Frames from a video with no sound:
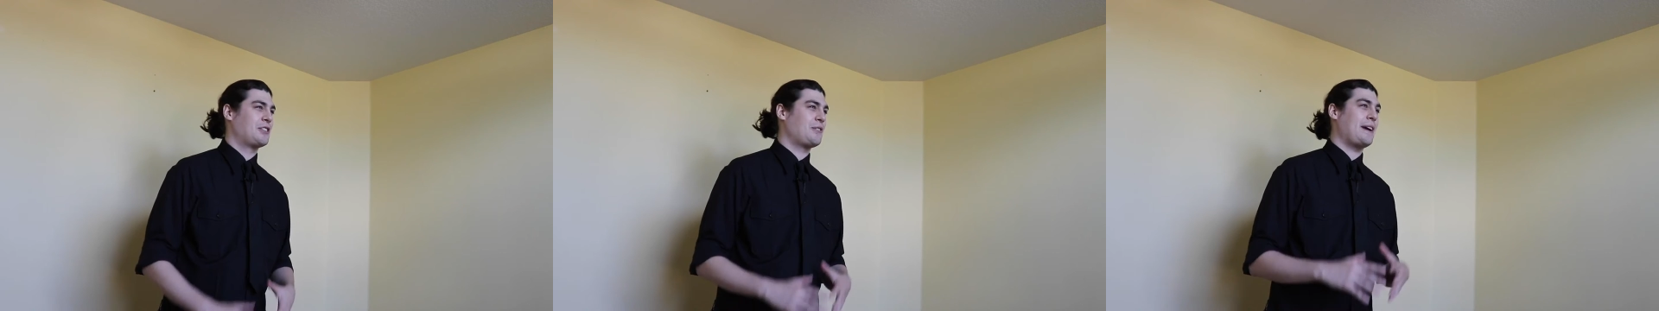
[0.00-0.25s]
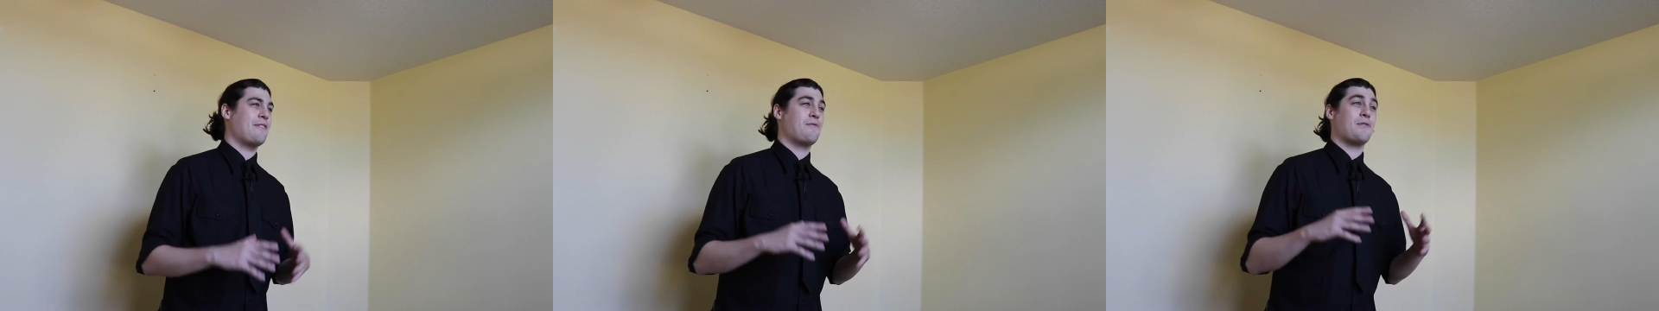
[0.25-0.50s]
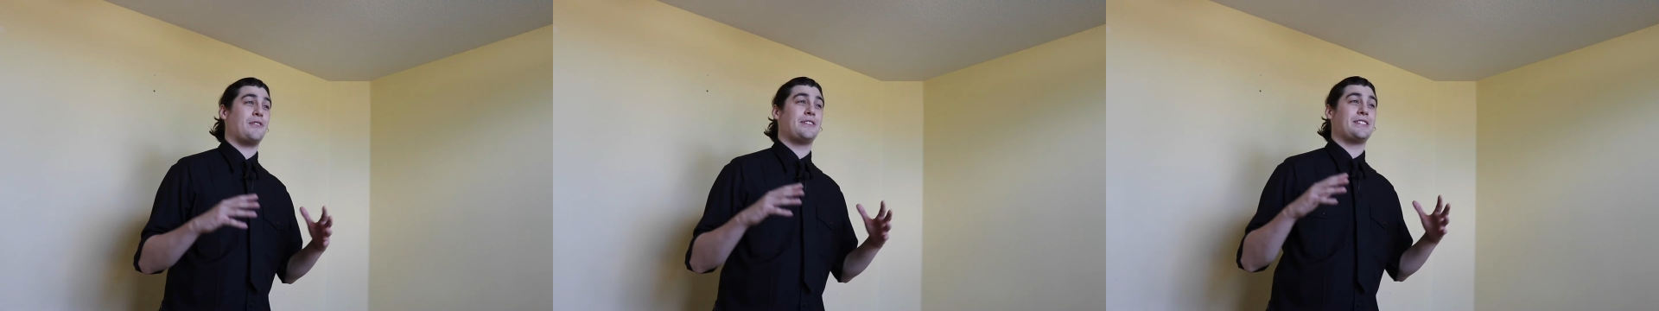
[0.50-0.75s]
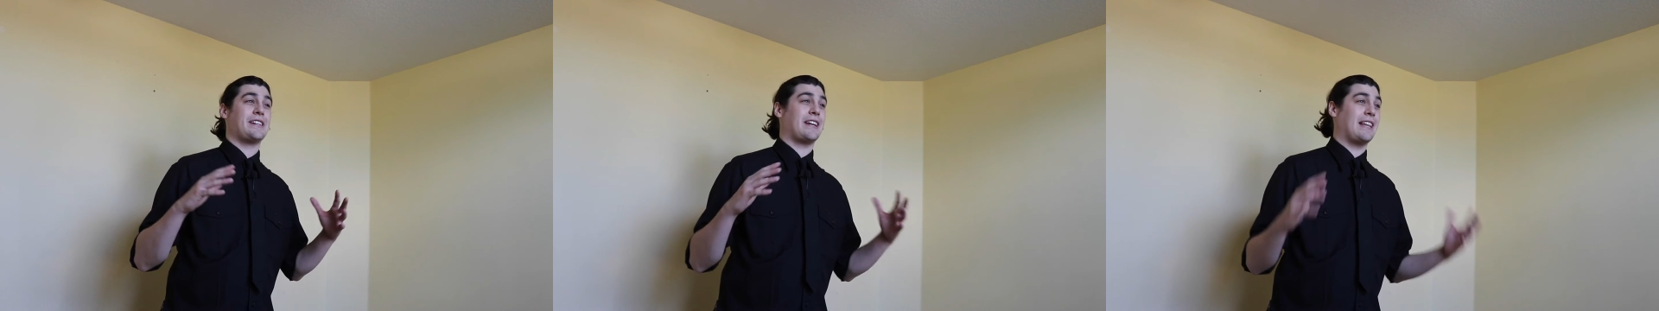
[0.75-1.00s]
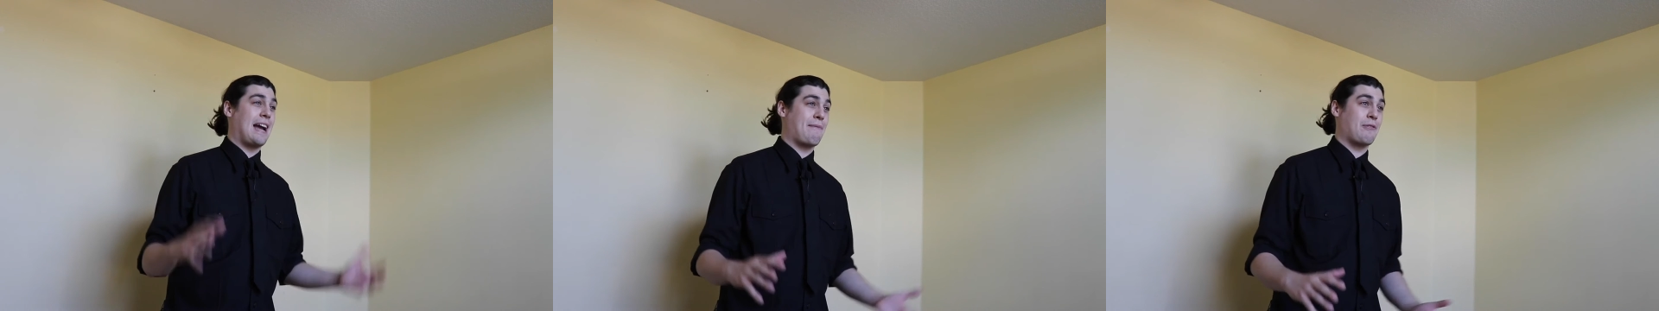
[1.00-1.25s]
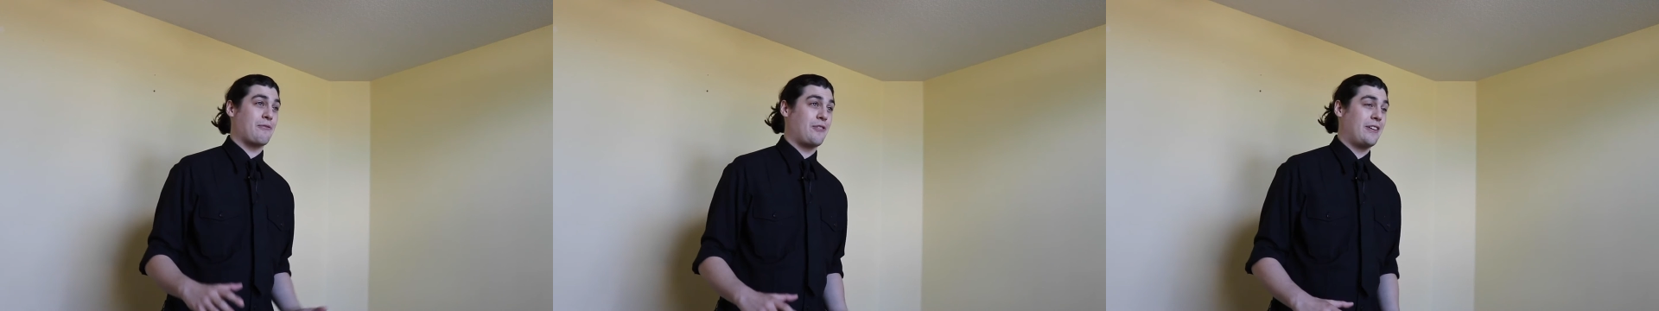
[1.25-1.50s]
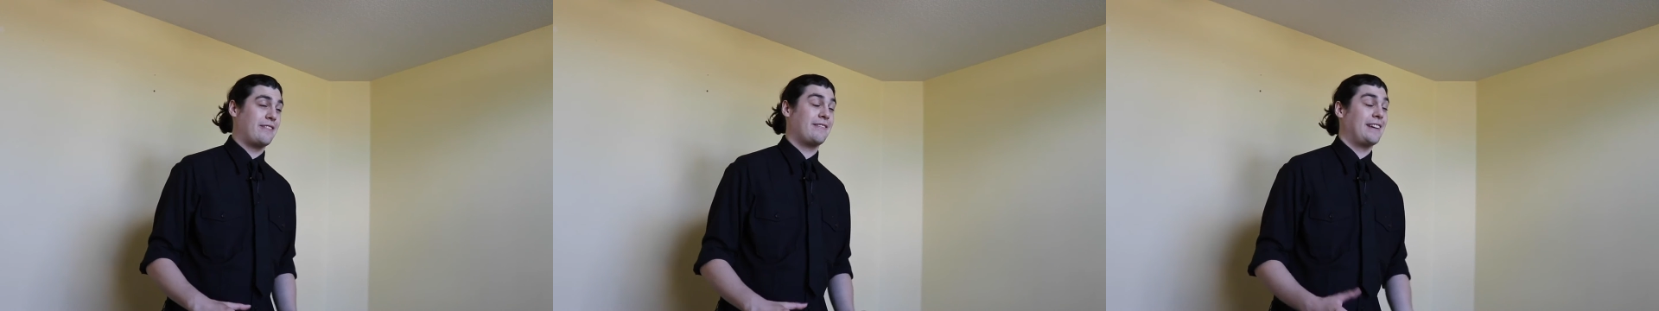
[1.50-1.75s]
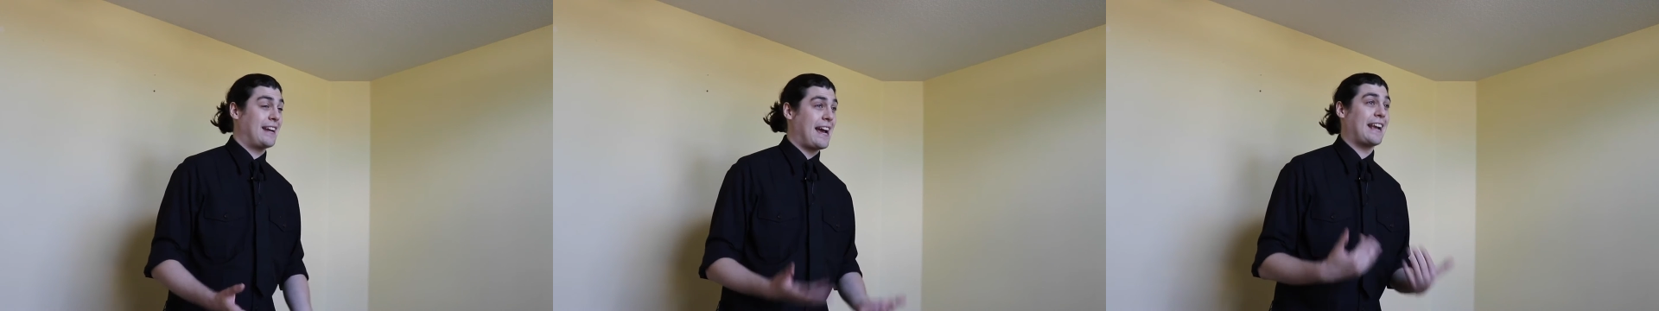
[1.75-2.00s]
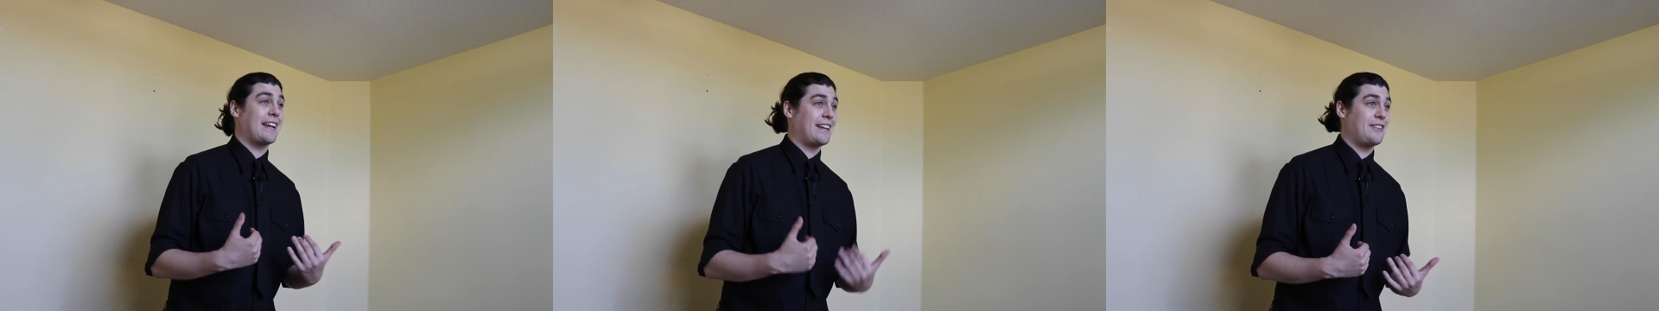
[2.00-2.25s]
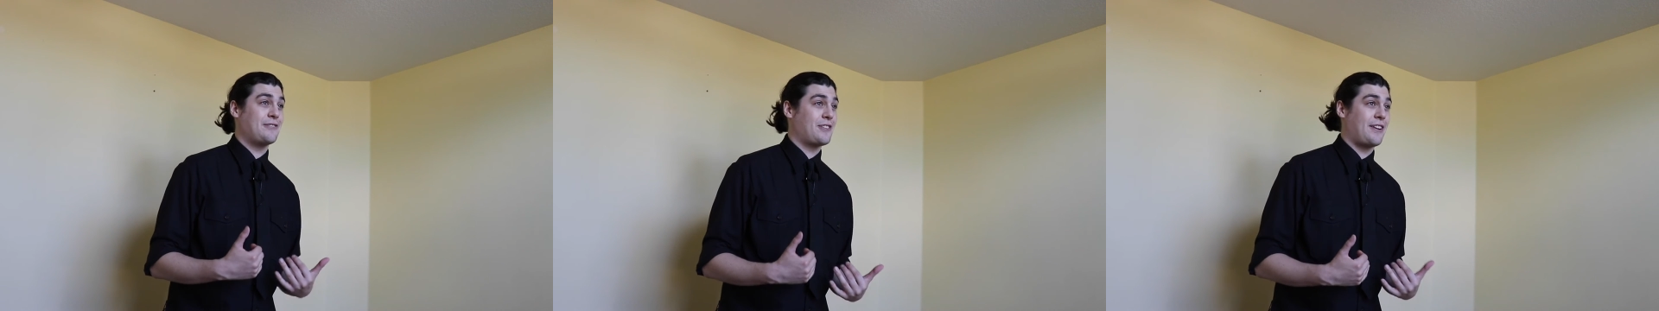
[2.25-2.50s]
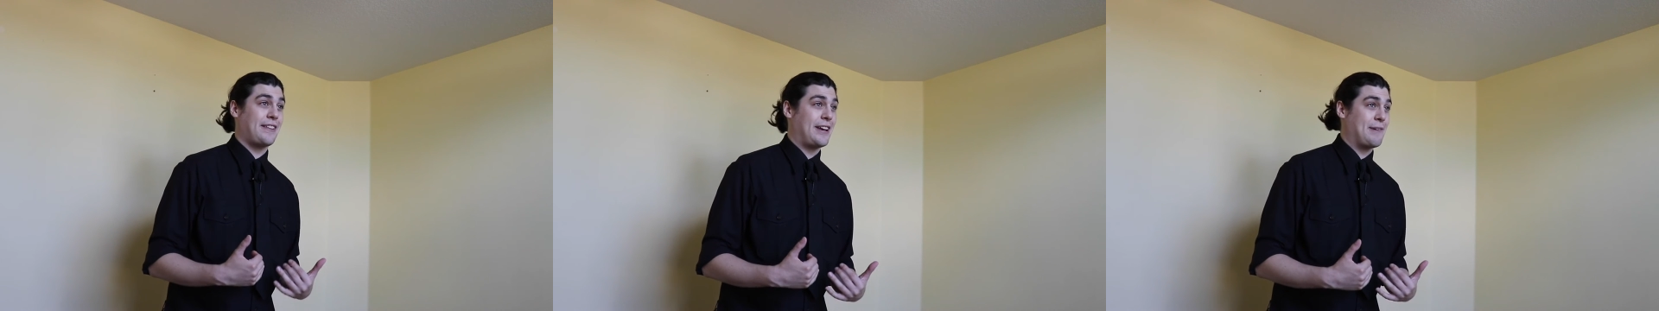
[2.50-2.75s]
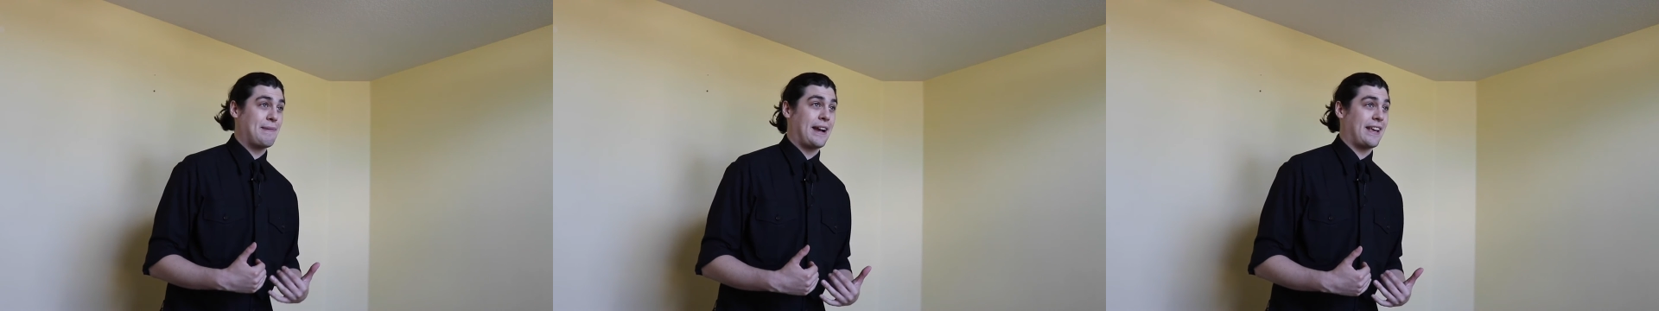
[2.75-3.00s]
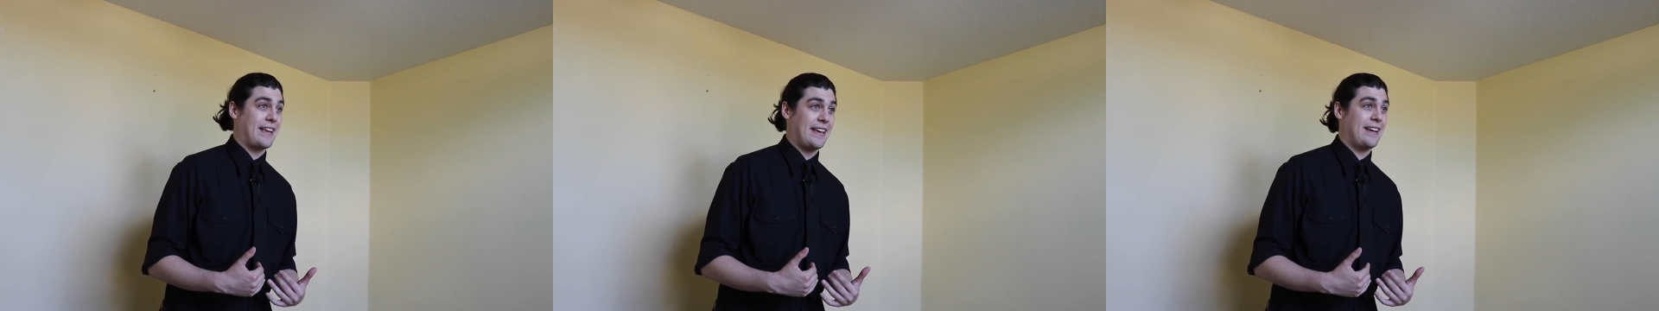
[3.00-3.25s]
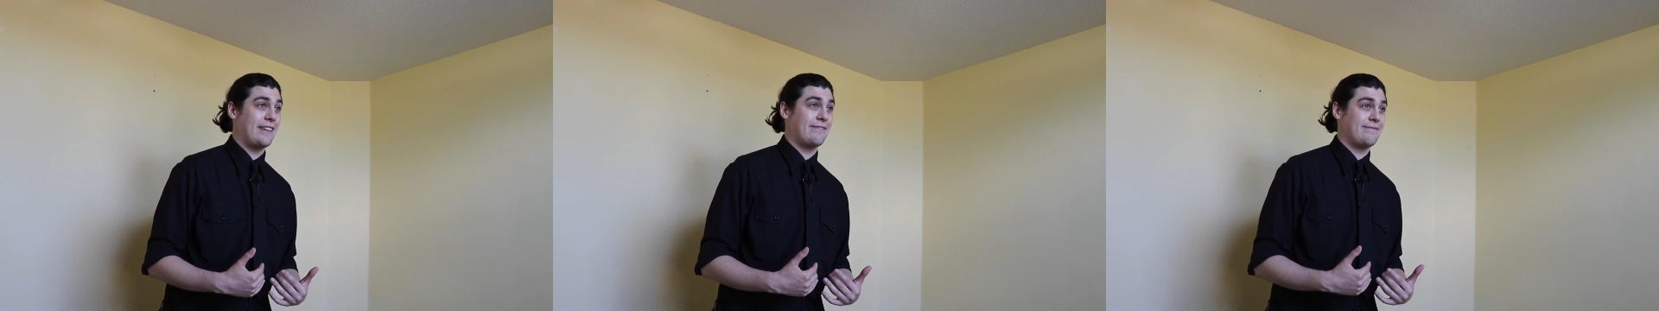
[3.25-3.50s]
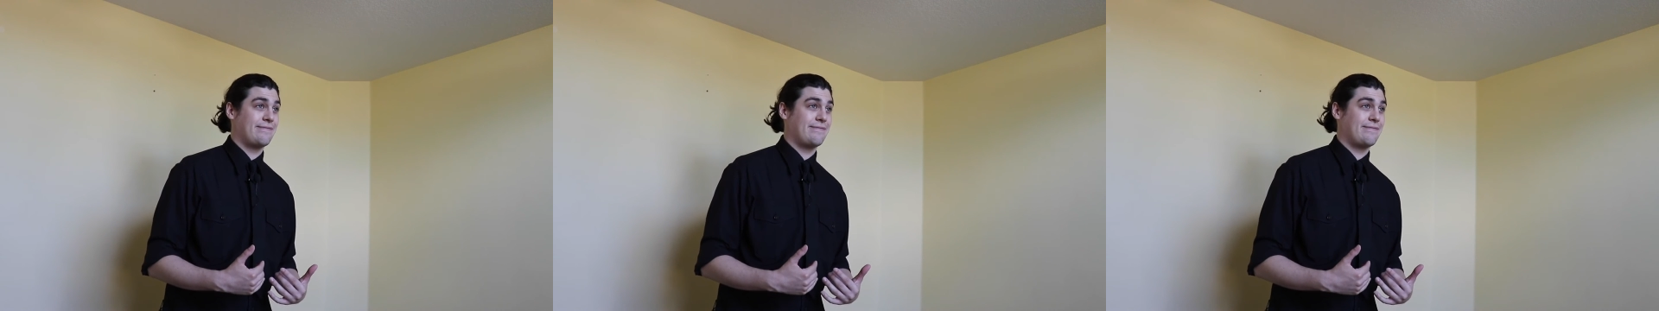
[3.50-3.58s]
The creative world is a collaborative one, and I can use all the help I can get.